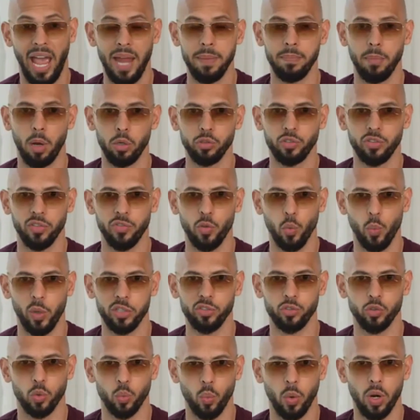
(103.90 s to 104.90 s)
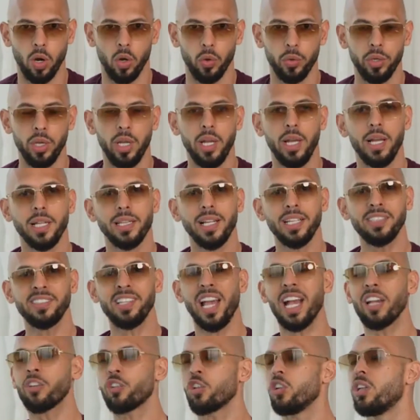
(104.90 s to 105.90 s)
and most of the Western world. Let's
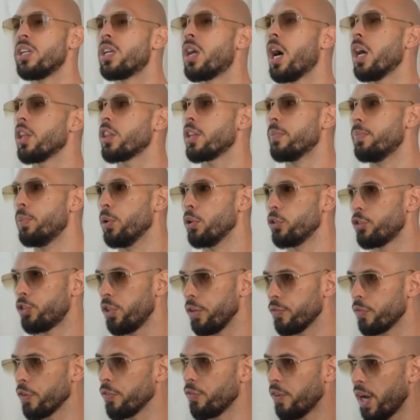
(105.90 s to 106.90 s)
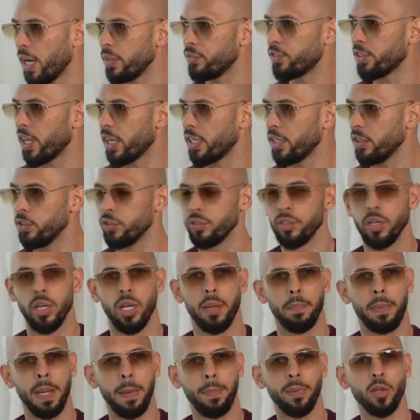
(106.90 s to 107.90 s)
actually cut the bullshit for 5 seconds.
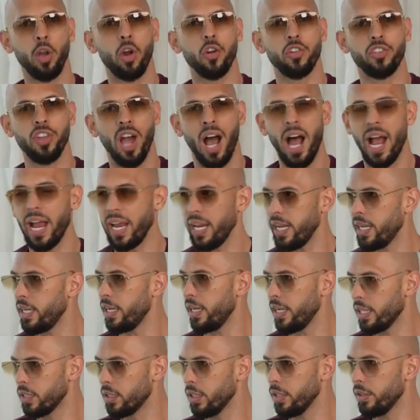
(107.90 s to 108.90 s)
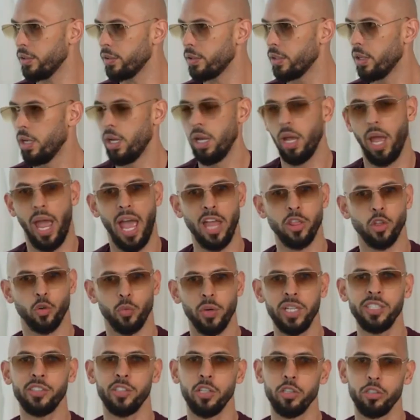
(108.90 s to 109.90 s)
People are dying in England, and the
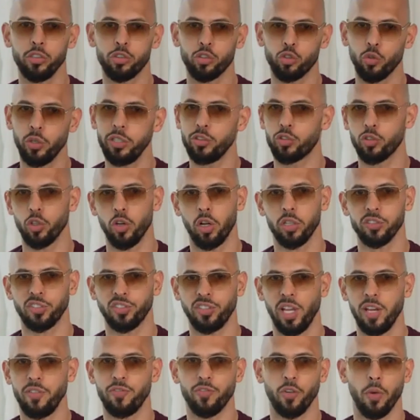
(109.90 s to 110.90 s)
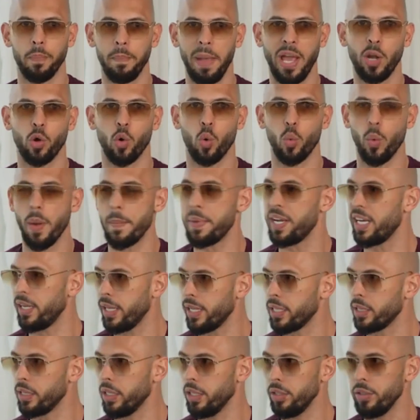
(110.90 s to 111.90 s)
reason the streets are not safe for men or women in
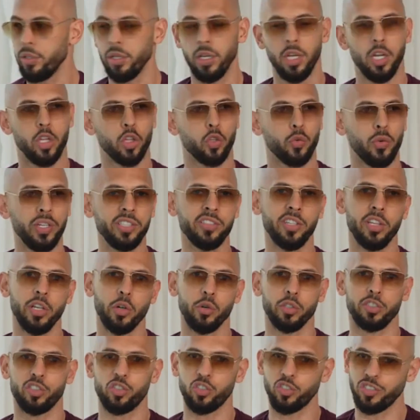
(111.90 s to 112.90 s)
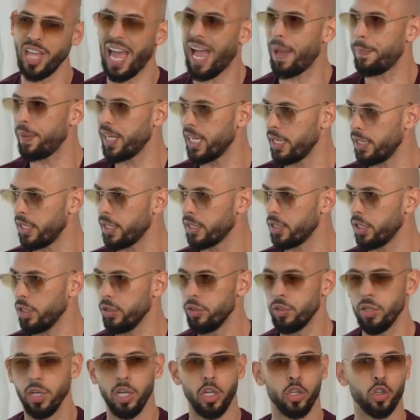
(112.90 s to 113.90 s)
England, the reason there is stabbing in
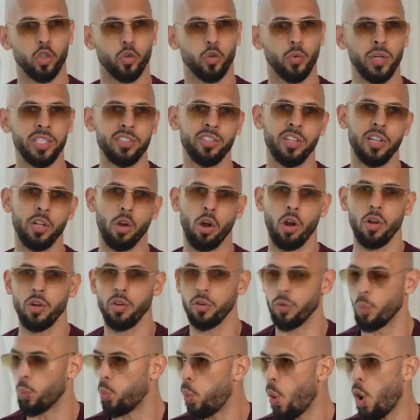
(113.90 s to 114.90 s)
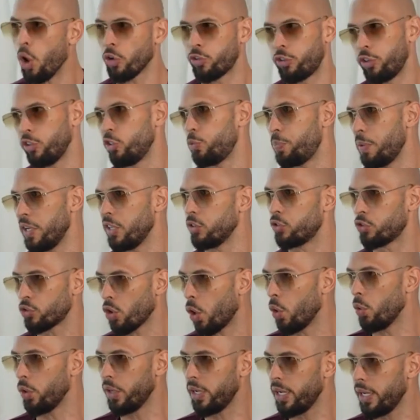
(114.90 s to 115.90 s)
England, the reason there are watches being
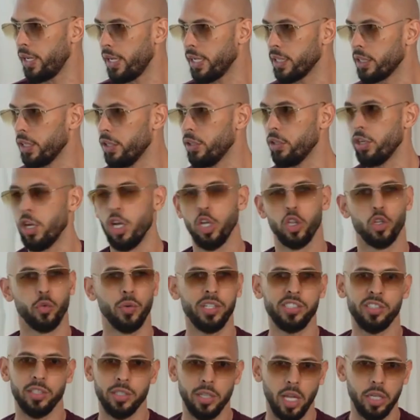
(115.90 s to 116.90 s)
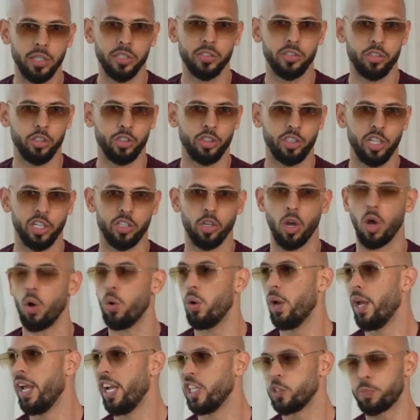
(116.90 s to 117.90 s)
stolen in England, the reason London's a
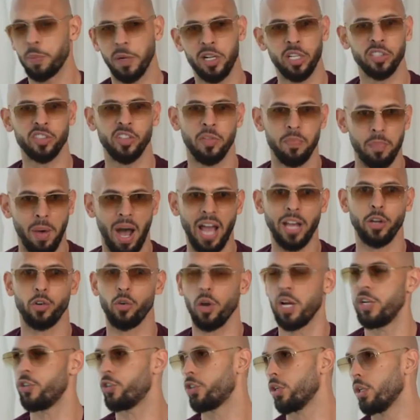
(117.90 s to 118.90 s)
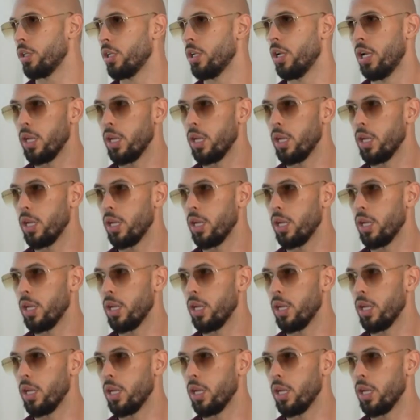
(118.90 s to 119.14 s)
shithole is because of migration.